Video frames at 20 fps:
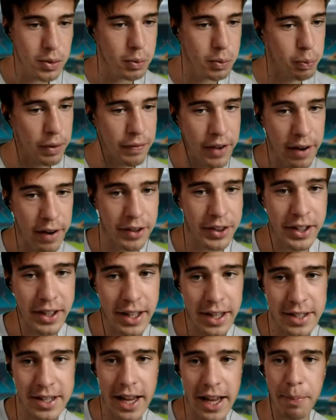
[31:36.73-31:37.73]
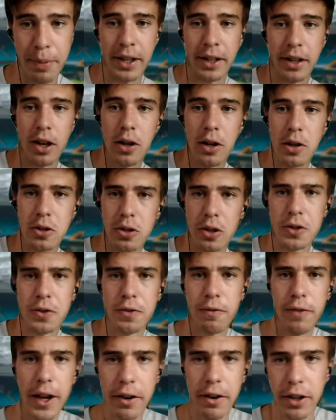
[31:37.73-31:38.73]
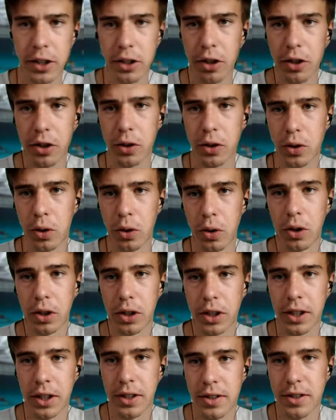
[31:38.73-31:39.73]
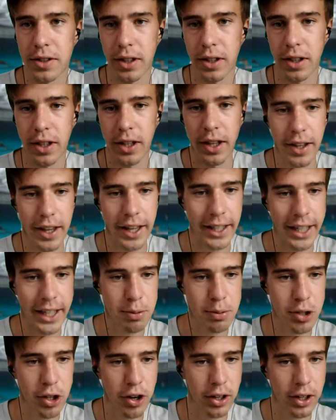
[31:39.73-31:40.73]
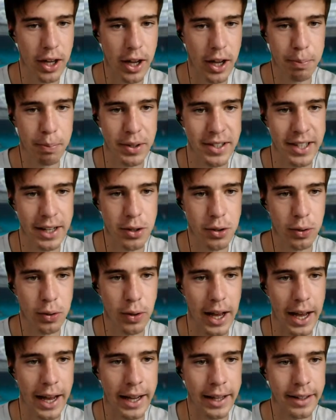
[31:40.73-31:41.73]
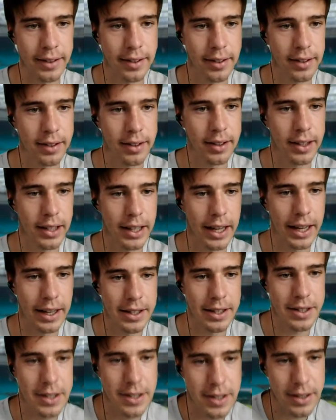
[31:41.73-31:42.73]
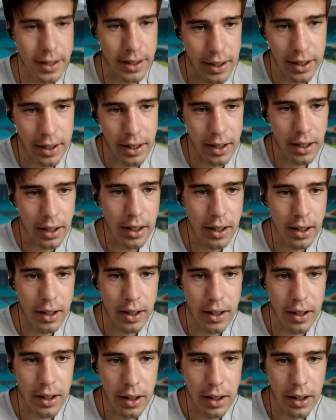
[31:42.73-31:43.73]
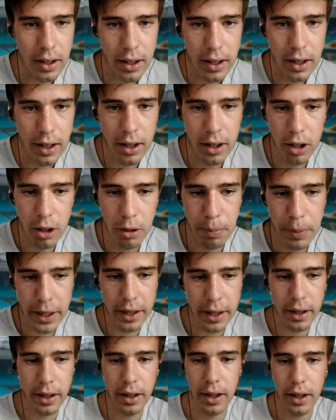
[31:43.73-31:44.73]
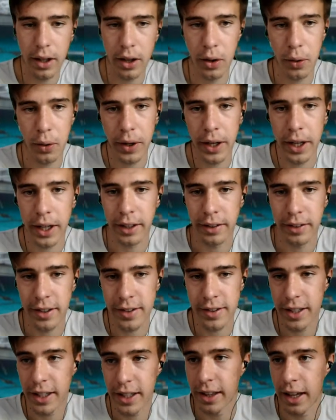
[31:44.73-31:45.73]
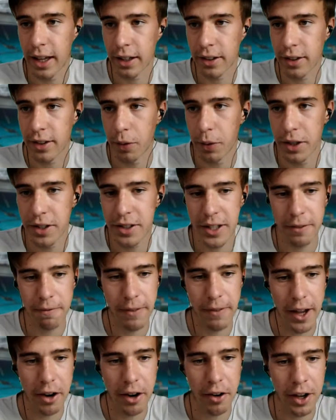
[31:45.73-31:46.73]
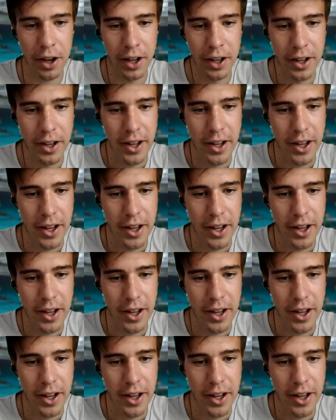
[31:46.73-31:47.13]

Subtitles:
with everything that's happening. Also, is Federer gone on court? Because they keep showing like potential ads, and it's a little bit annoying to see that, because I want to see Federer.